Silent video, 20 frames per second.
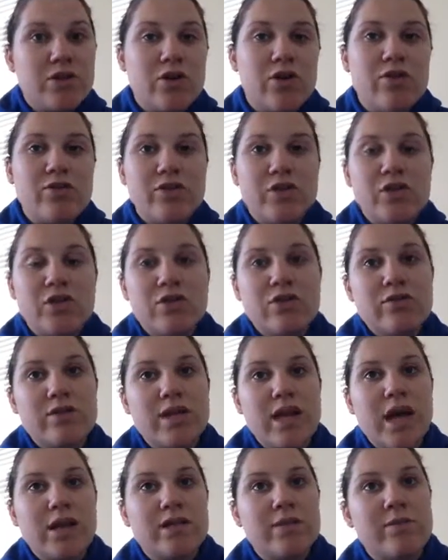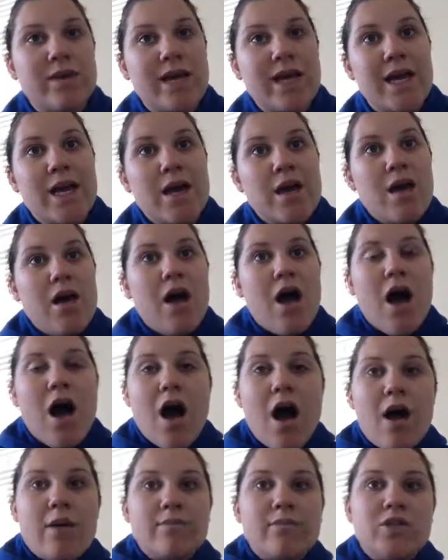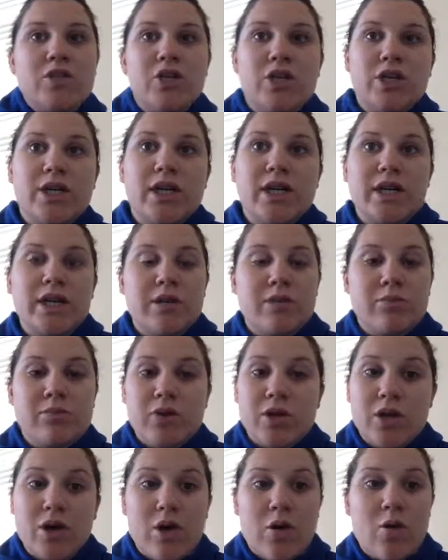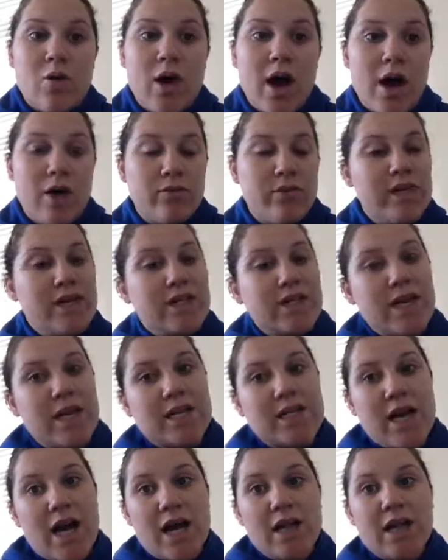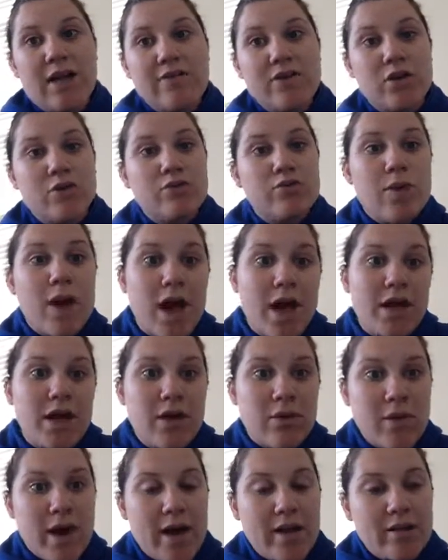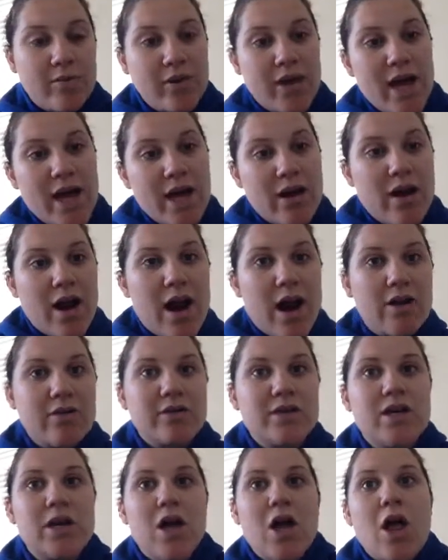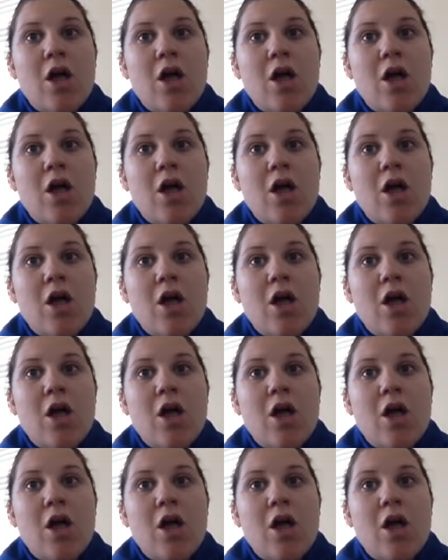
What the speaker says: So if a student tells me during the, at recess, I love to run around the playground,